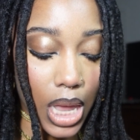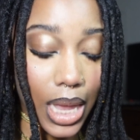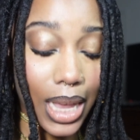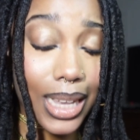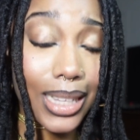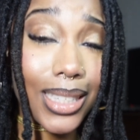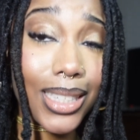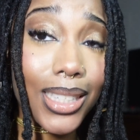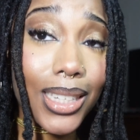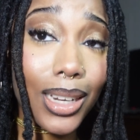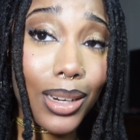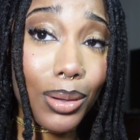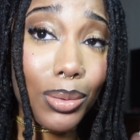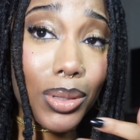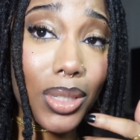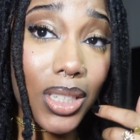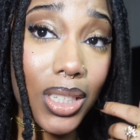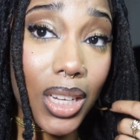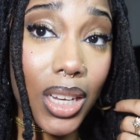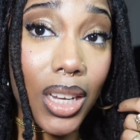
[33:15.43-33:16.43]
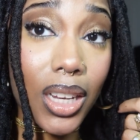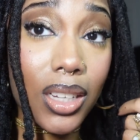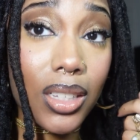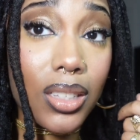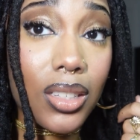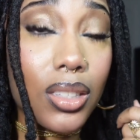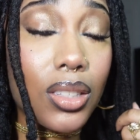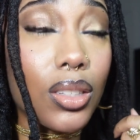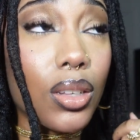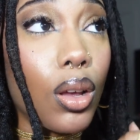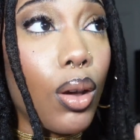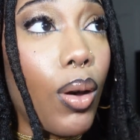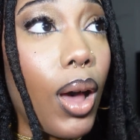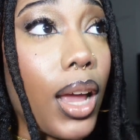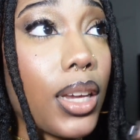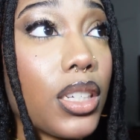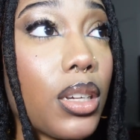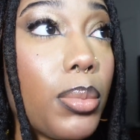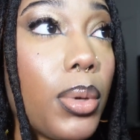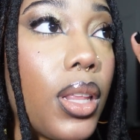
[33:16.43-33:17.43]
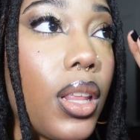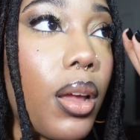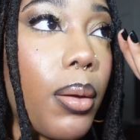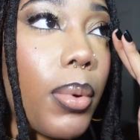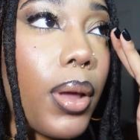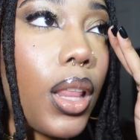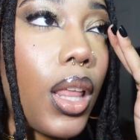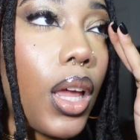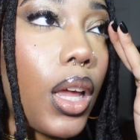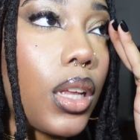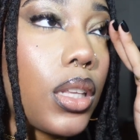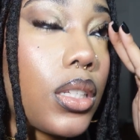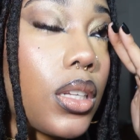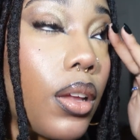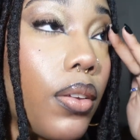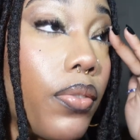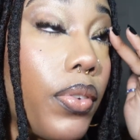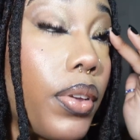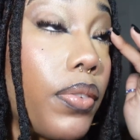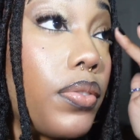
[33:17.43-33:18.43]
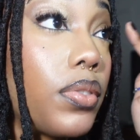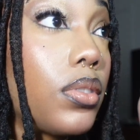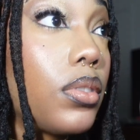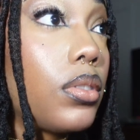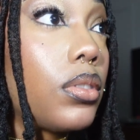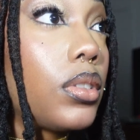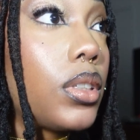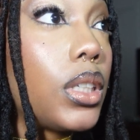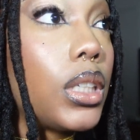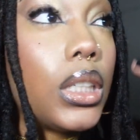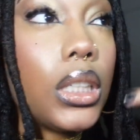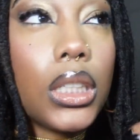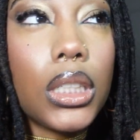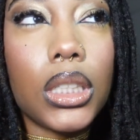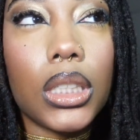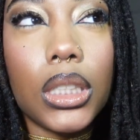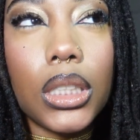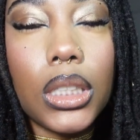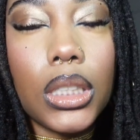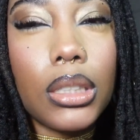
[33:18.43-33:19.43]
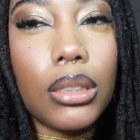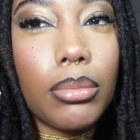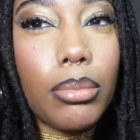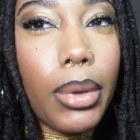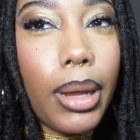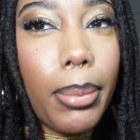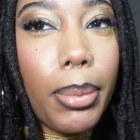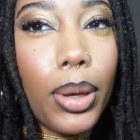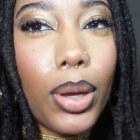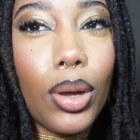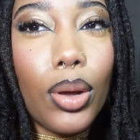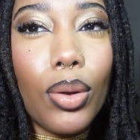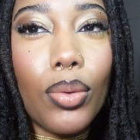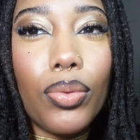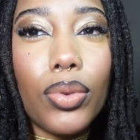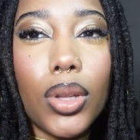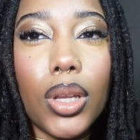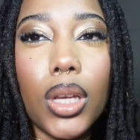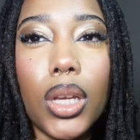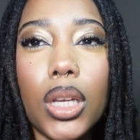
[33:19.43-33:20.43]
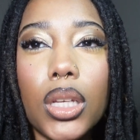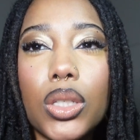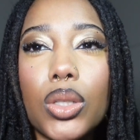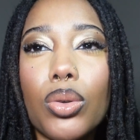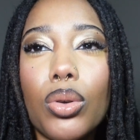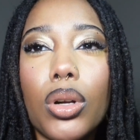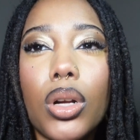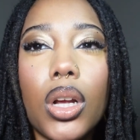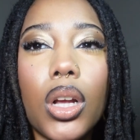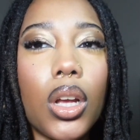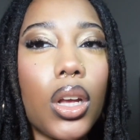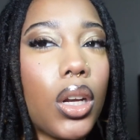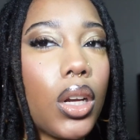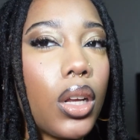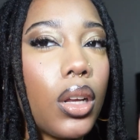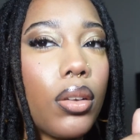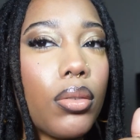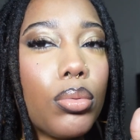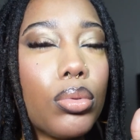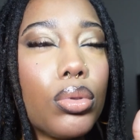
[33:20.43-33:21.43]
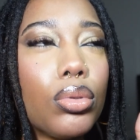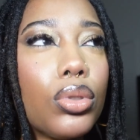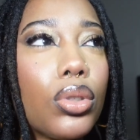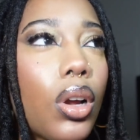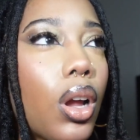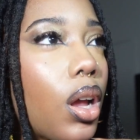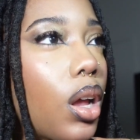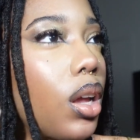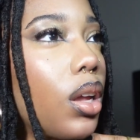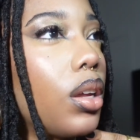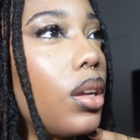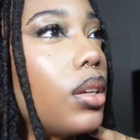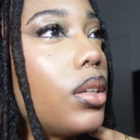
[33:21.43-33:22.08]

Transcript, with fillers: It's 10.06, so I should be there by like 10.15, maybe, hopefully, sort of, kind of, we'll try.